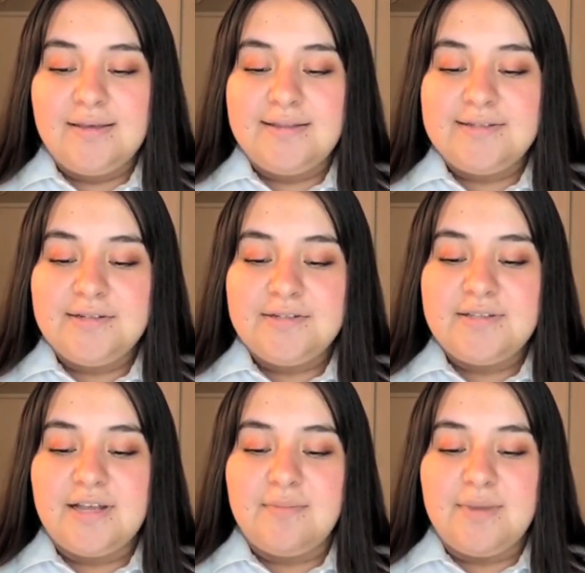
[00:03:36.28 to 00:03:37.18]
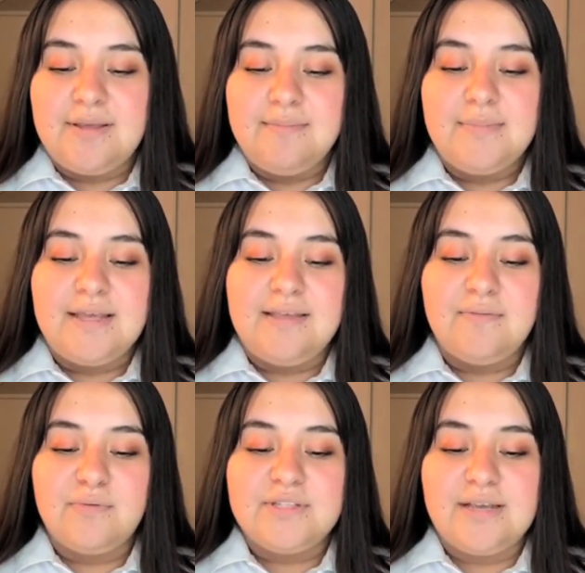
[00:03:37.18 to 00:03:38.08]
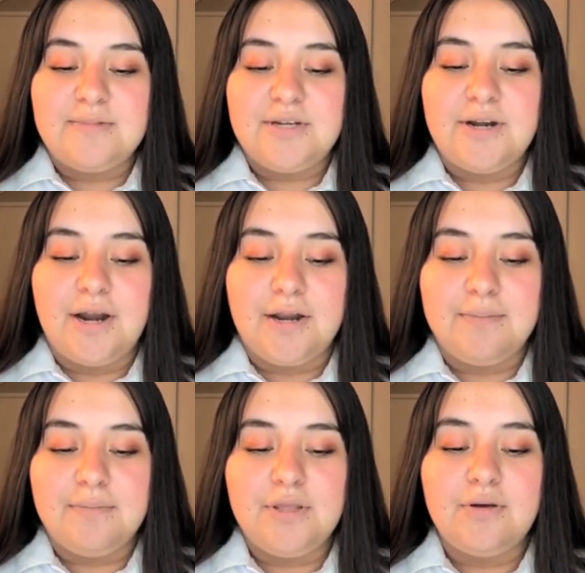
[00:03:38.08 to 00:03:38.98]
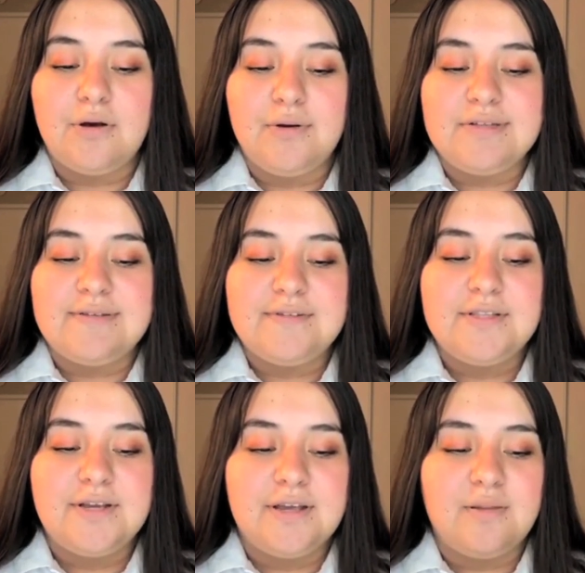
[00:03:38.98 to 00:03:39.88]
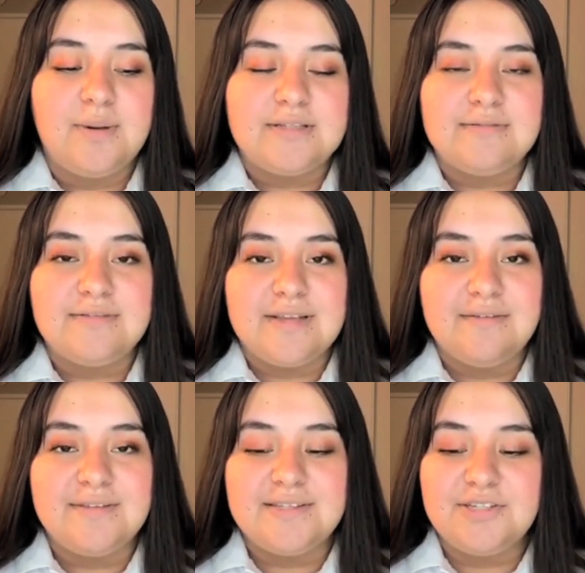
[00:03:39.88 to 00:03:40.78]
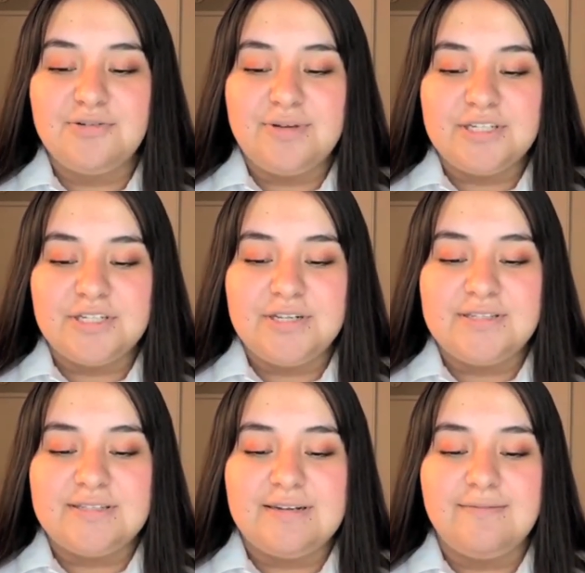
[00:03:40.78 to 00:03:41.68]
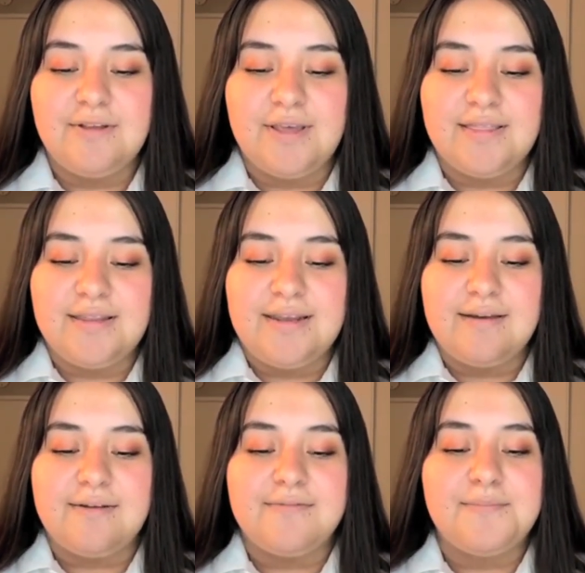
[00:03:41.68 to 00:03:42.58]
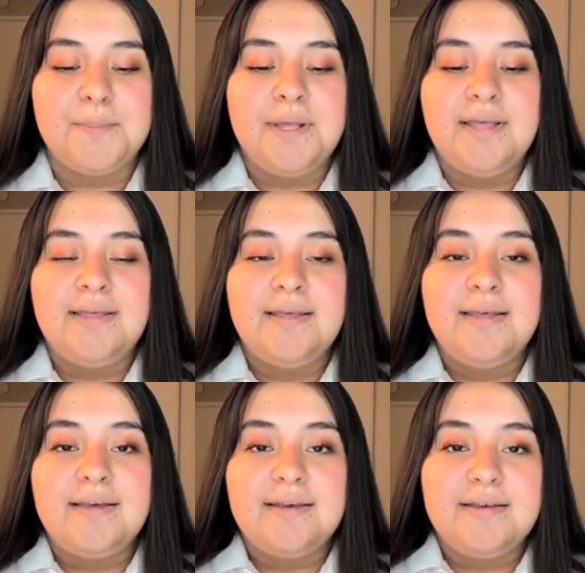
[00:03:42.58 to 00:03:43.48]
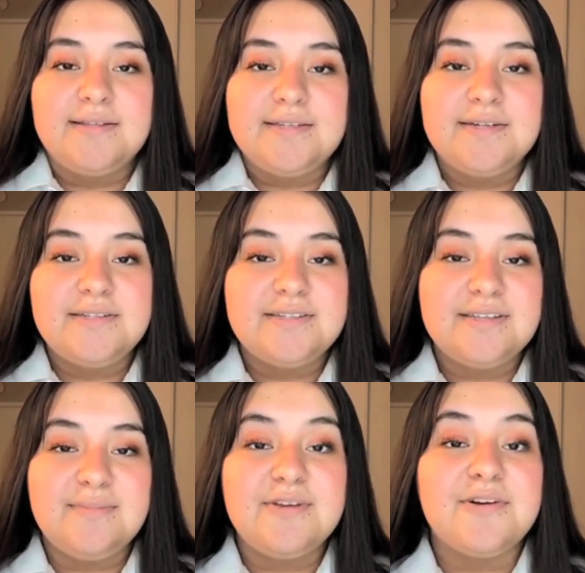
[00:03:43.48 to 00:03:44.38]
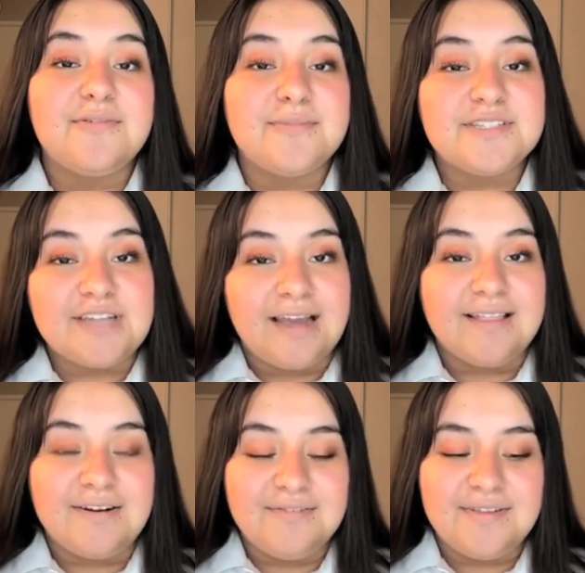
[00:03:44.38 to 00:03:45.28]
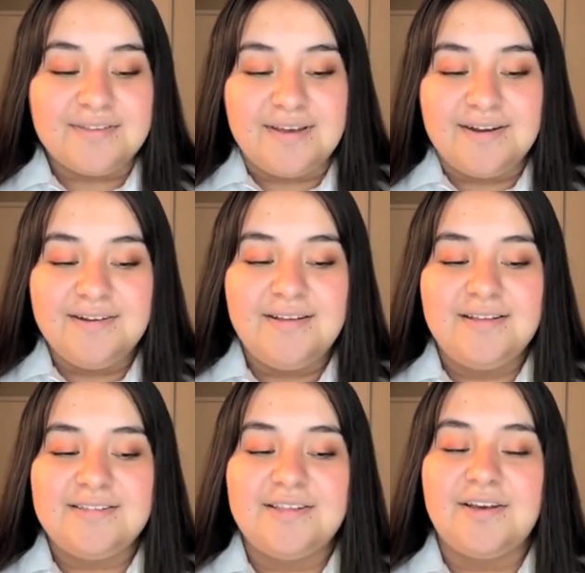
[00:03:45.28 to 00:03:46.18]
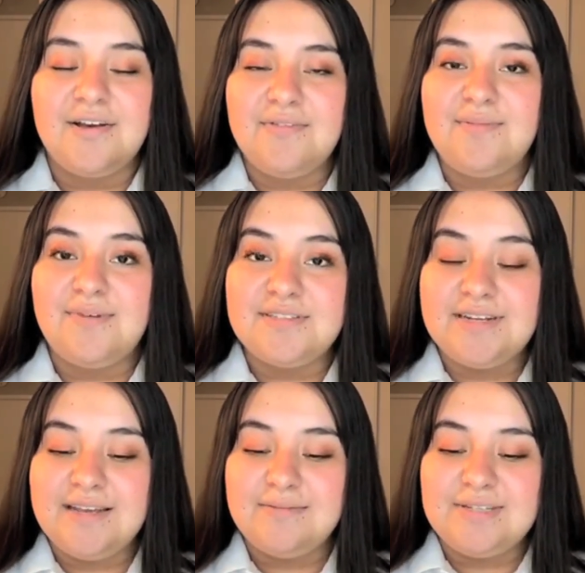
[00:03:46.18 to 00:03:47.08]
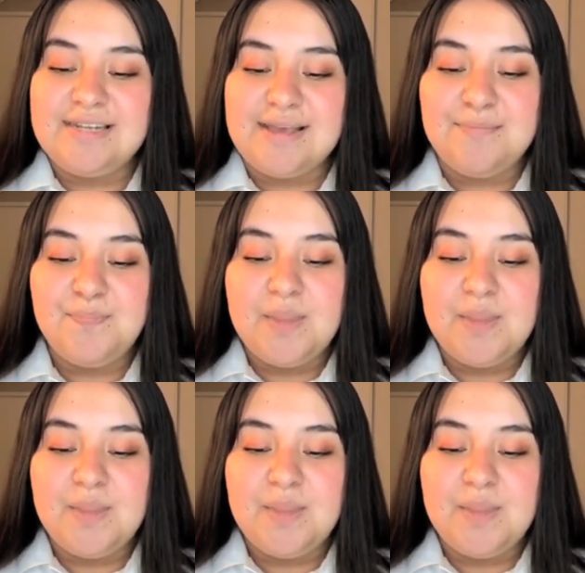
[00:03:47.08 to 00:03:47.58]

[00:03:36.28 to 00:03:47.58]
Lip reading: KidSingers taught me that even when times are hard, you always have to look at the positive side of the situation instead of looking at the negative. KidSingers has seen me grow from a shy little fifth grader into the confident person I am today,